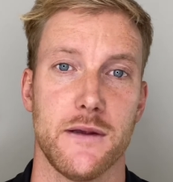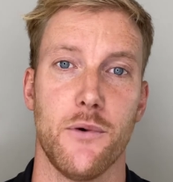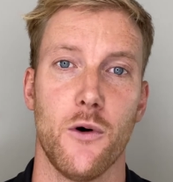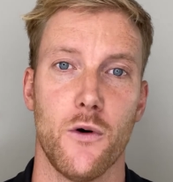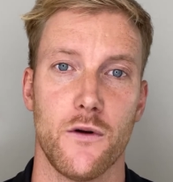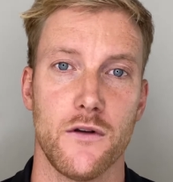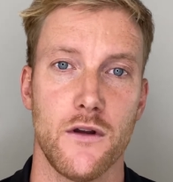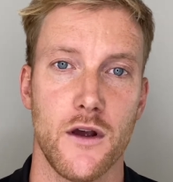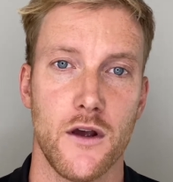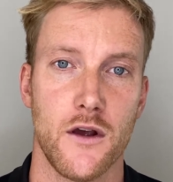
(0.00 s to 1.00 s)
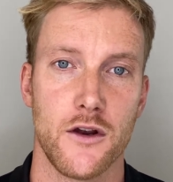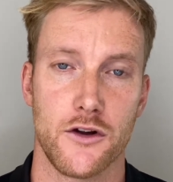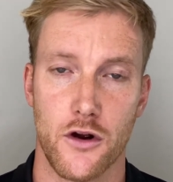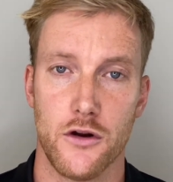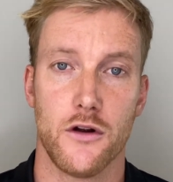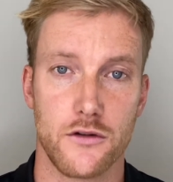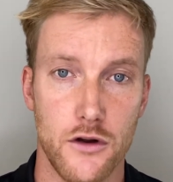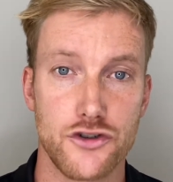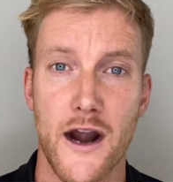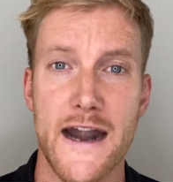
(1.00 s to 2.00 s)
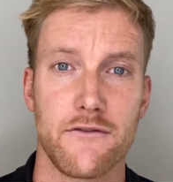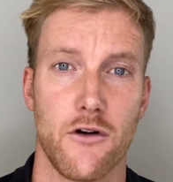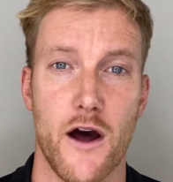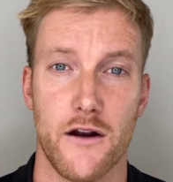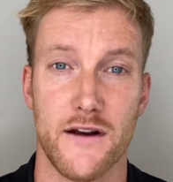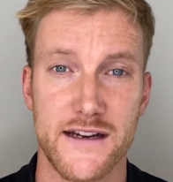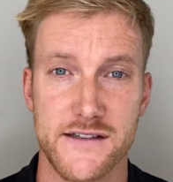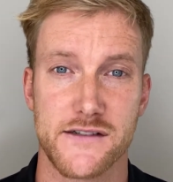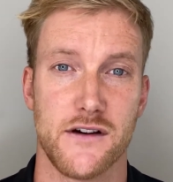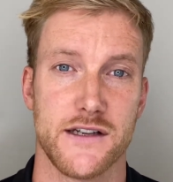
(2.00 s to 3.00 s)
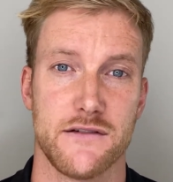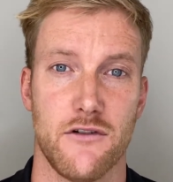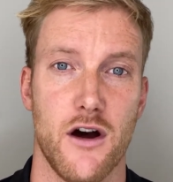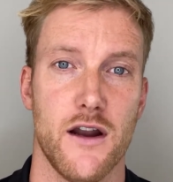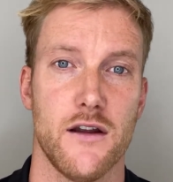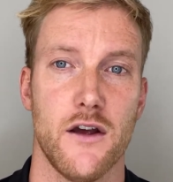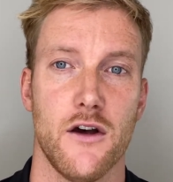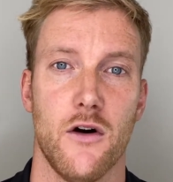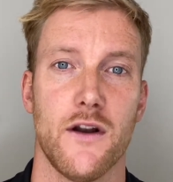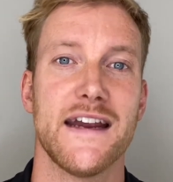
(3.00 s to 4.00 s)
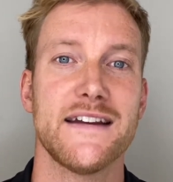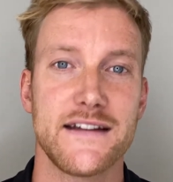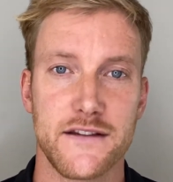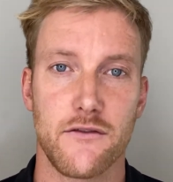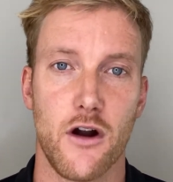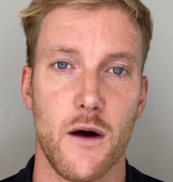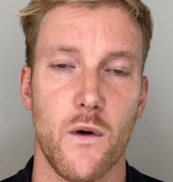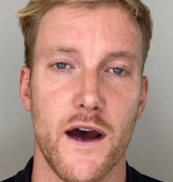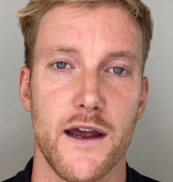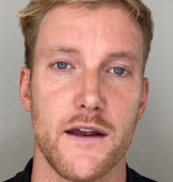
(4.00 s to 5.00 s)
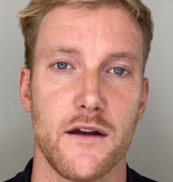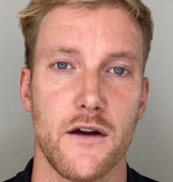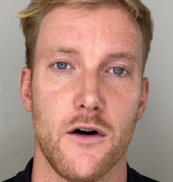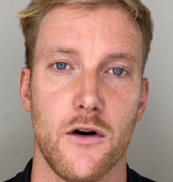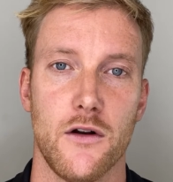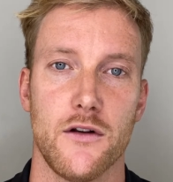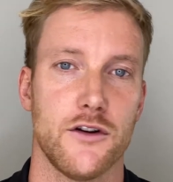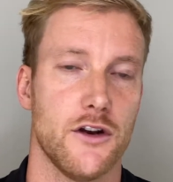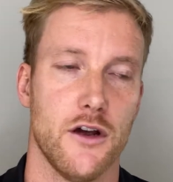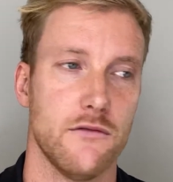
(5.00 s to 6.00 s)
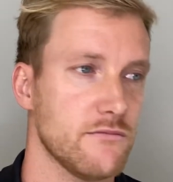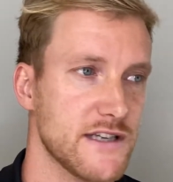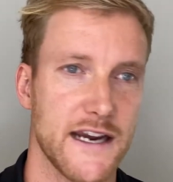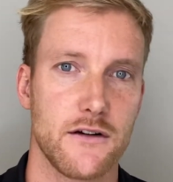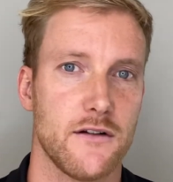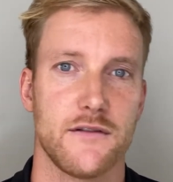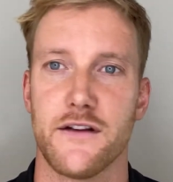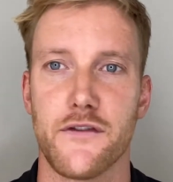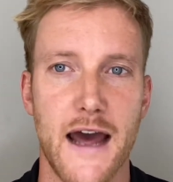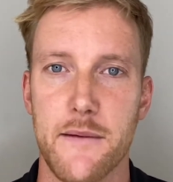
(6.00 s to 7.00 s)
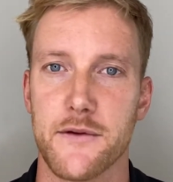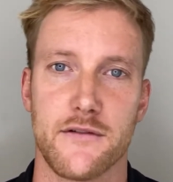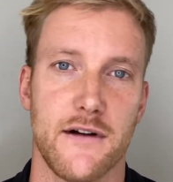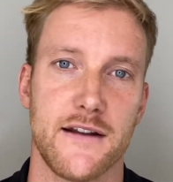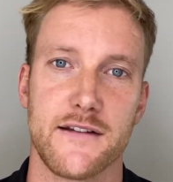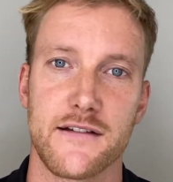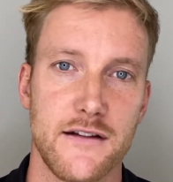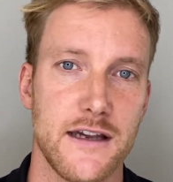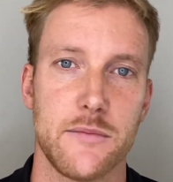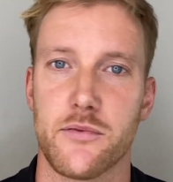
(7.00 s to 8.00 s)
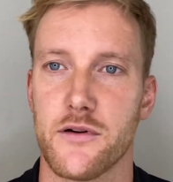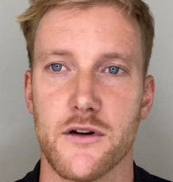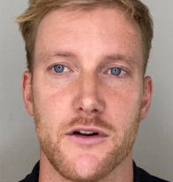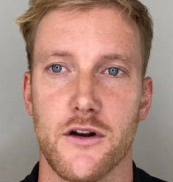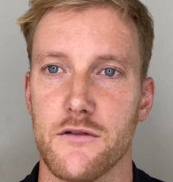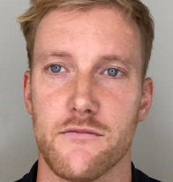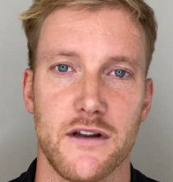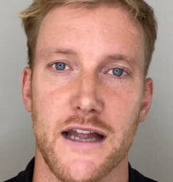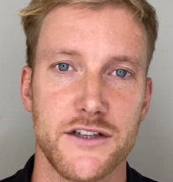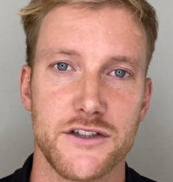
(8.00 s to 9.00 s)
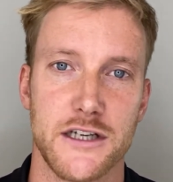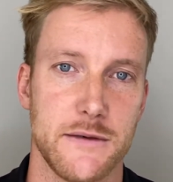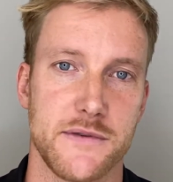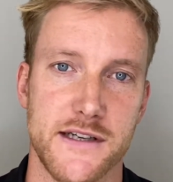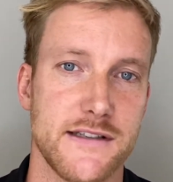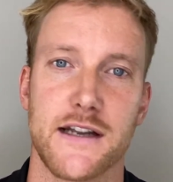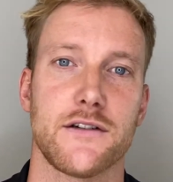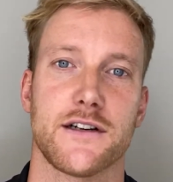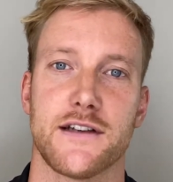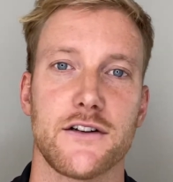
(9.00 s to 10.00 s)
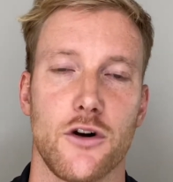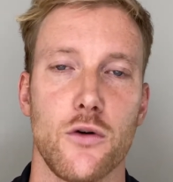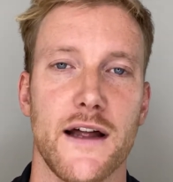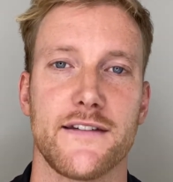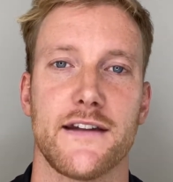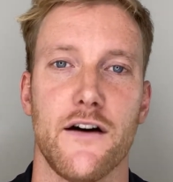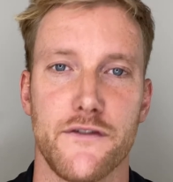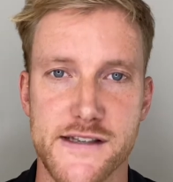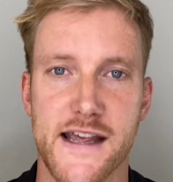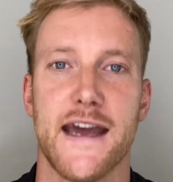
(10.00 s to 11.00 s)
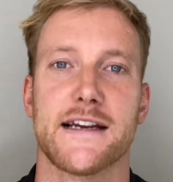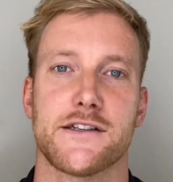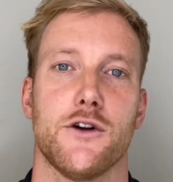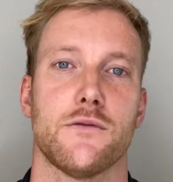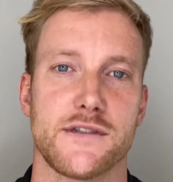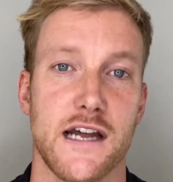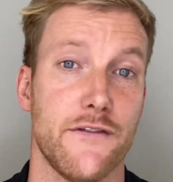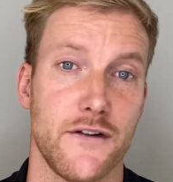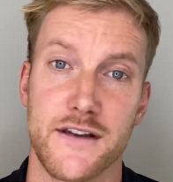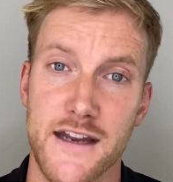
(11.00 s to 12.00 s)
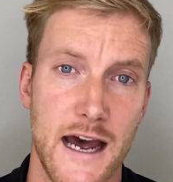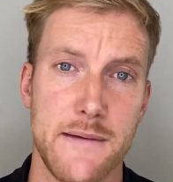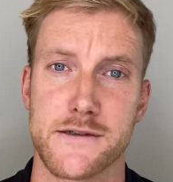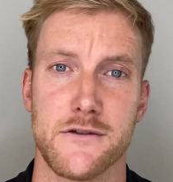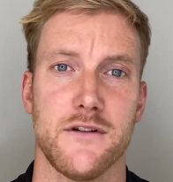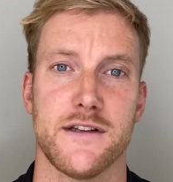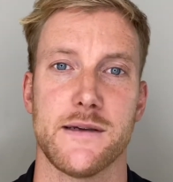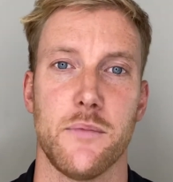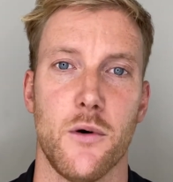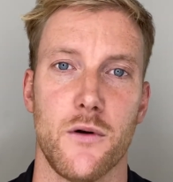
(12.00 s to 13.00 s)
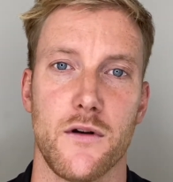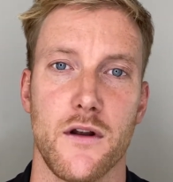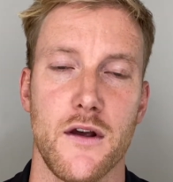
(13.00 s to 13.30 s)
important, you know, on, on training right, on exercising right, on eating the right way, on, you know, taking on different habits around sleep, you know, relationships, etc., etc. All that stuff is the external stuff, and yeah, absolutely, it's important.